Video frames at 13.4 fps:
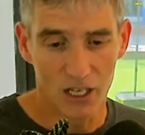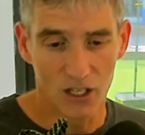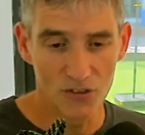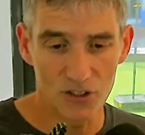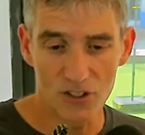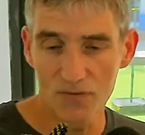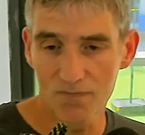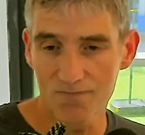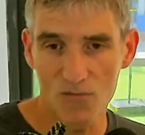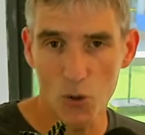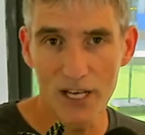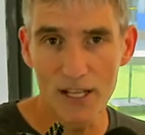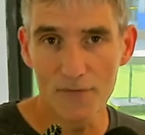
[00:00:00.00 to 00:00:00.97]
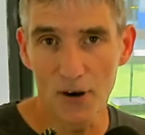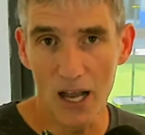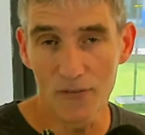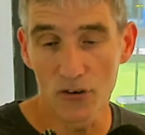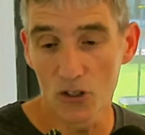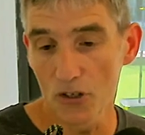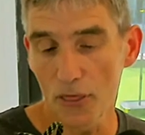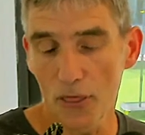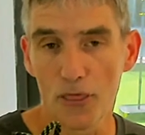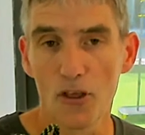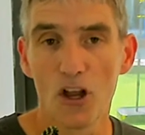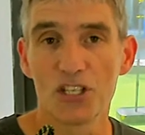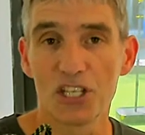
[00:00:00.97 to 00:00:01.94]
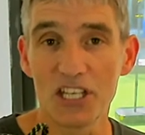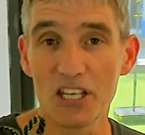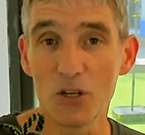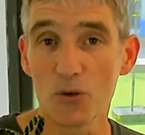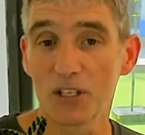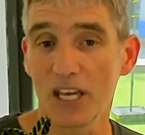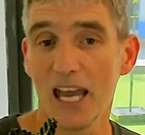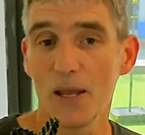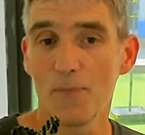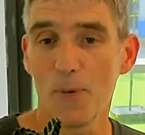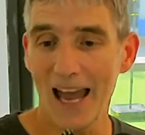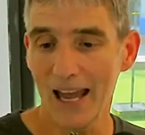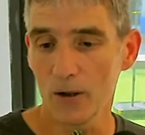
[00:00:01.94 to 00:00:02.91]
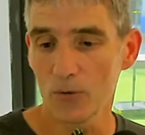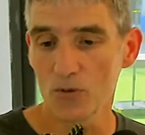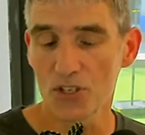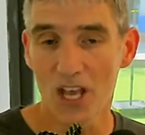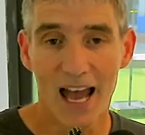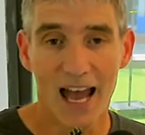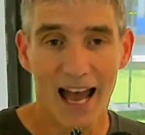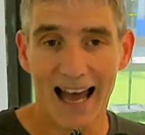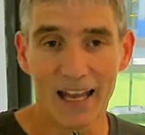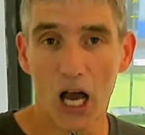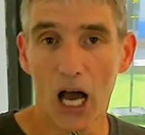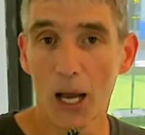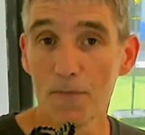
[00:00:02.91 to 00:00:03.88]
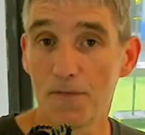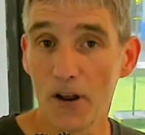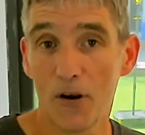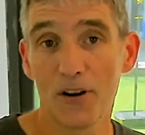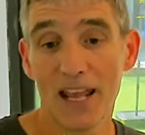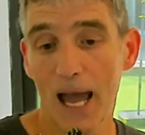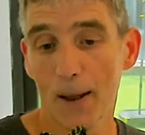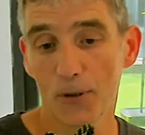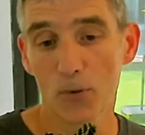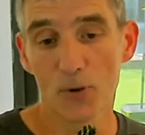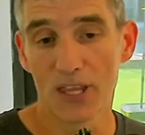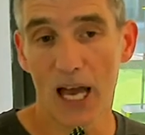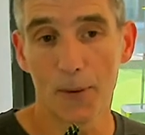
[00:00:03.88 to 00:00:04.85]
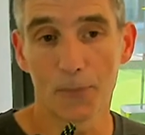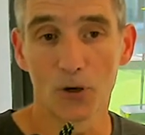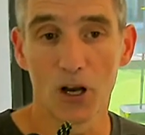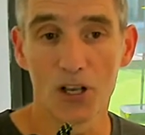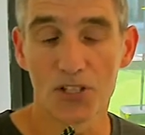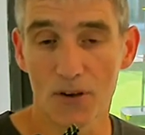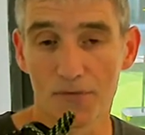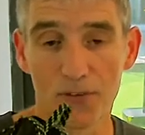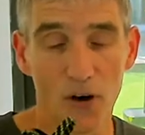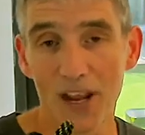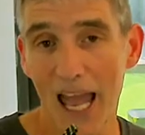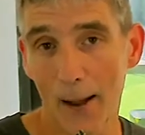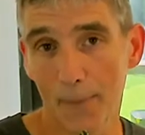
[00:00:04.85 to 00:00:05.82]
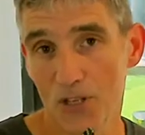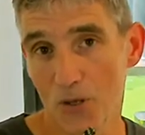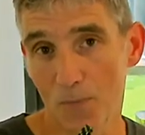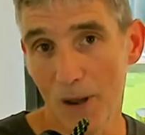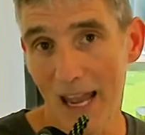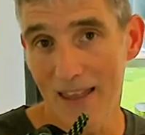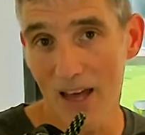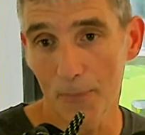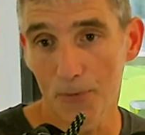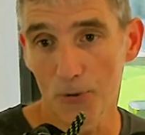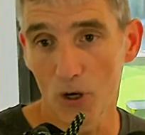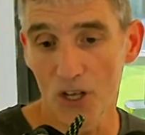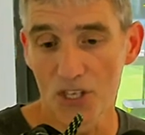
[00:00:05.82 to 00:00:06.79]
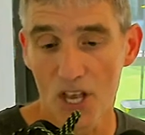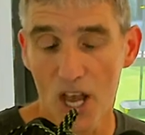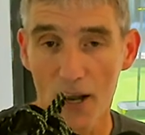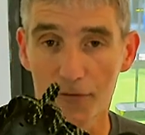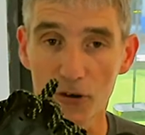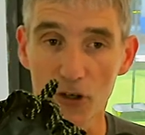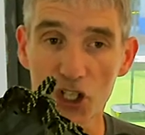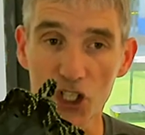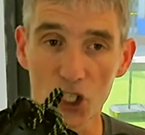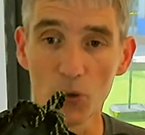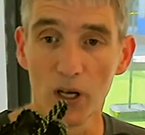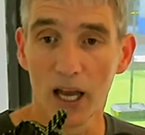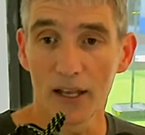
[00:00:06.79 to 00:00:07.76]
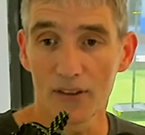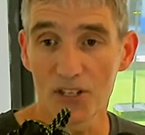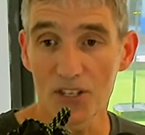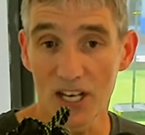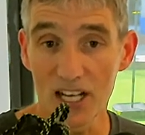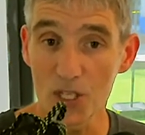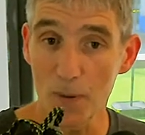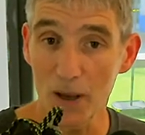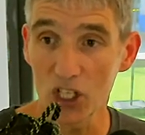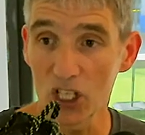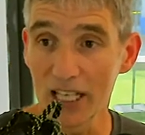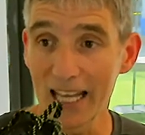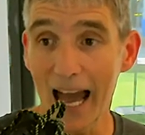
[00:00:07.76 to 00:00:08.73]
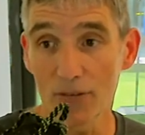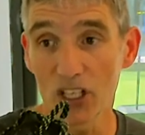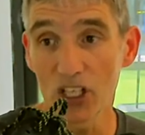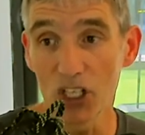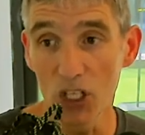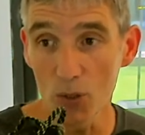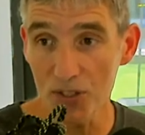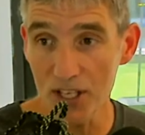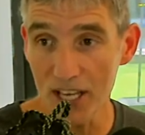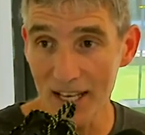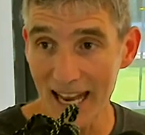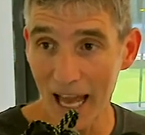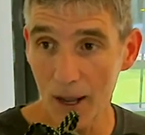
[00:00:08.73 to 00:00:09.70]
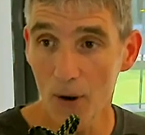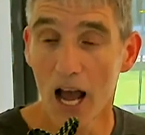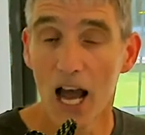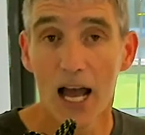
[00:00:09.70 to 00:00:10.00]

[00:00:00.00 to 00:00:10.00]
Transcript: £125, £130. And I'm very happy with that price. Very happy to pay that price for a shoe like this. And especially having used it now,